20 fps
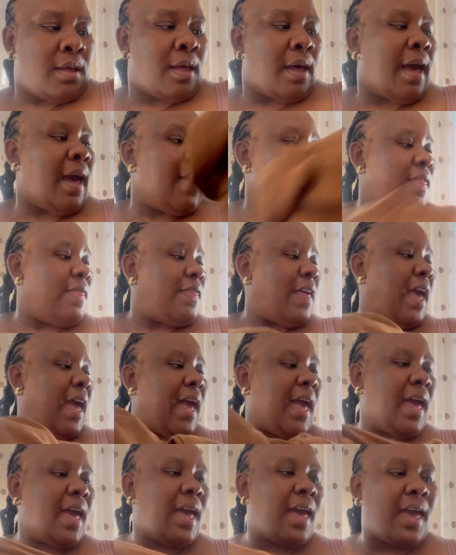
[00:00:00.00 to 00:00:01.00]
And
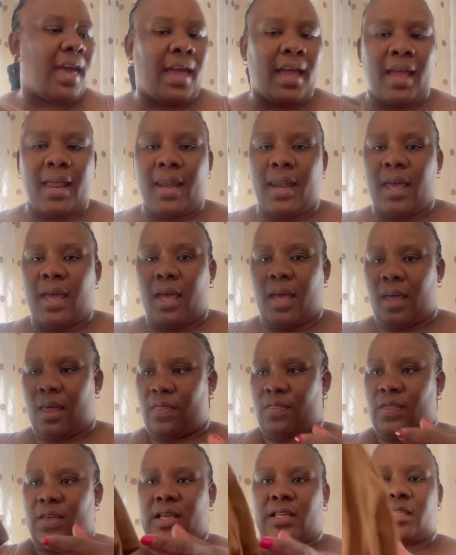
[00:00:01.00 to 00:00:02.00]
then
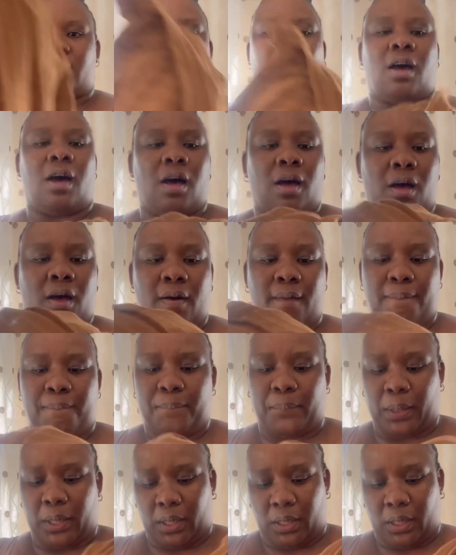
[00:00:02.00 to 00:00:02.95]
the top,